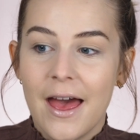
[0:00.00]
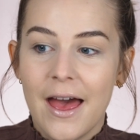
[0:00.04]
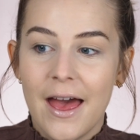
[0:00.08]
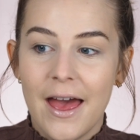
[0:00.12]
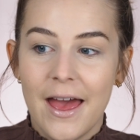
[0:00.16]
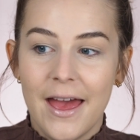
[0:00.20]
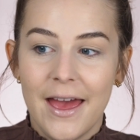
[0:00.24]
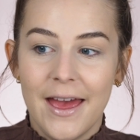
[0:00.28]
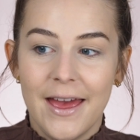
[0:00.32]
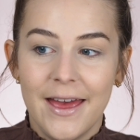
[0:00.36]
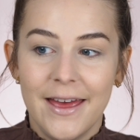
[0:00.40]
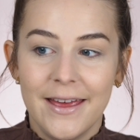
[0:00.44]

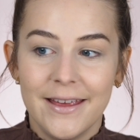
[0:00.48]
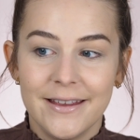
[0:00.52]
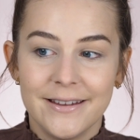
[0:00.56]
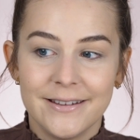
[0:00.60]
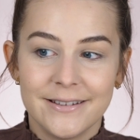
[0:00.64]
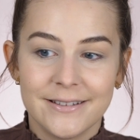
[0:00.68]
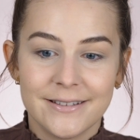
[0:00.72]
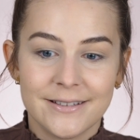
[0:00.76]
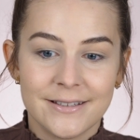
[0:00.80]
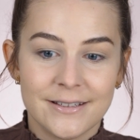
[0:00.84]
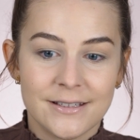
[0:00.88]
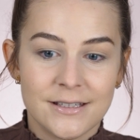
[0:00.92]

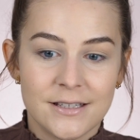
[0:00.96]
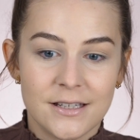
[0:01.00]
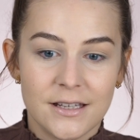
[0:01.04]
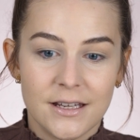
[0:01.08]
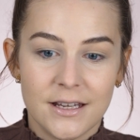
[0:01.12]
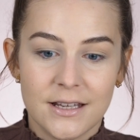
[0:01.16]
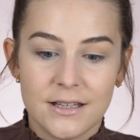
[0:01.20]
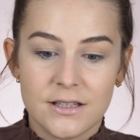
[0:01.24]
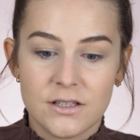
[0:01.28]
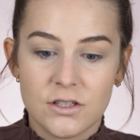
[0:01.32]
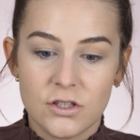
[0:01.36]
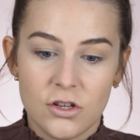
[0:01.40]
and
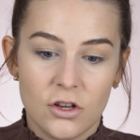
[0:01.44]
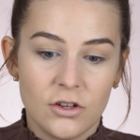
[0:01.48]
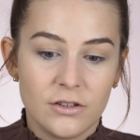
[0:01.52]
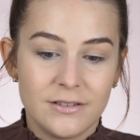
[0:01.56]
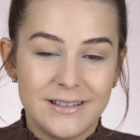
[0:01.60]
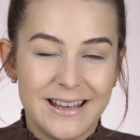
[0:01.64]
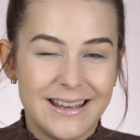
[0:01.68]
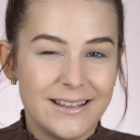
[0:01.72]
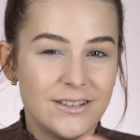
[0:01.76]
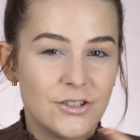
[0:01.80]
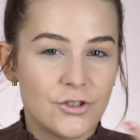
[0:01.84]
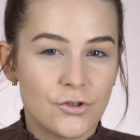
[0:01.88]
it's
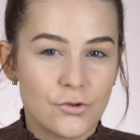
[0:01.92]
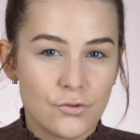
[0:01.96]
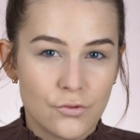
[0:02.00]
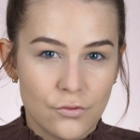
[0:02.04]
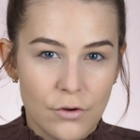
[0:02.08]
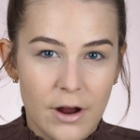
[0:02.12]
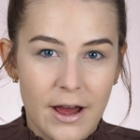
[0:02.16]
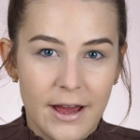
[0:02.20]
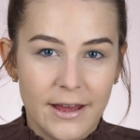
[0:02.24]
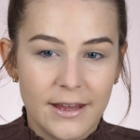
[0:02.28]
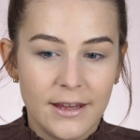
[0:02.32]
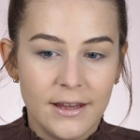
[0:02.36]
not that
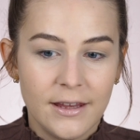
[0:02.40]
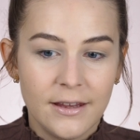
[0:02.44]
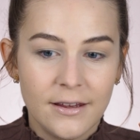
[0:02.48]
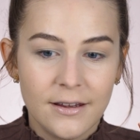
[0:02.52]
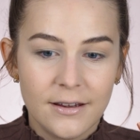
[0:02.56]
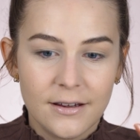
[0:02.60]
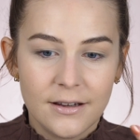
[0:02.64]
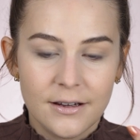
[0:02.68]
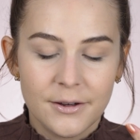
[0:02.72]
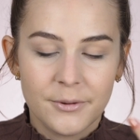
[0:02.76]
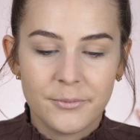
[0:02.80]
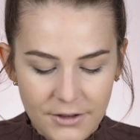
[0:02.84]

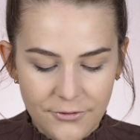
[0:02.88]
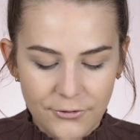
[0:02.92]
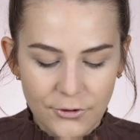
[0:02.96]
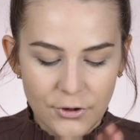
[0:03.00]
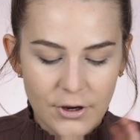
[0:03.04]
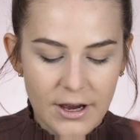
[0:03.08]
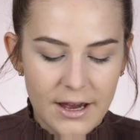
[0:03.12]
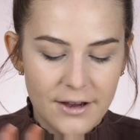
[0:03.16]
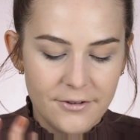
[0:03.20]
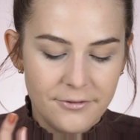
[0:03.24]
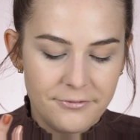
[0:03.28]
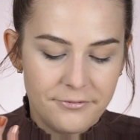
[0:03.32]
drying. If
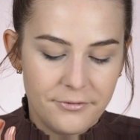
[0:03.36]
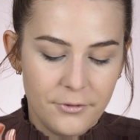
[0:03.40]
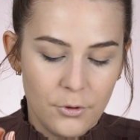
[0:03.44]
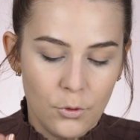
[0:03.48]
you have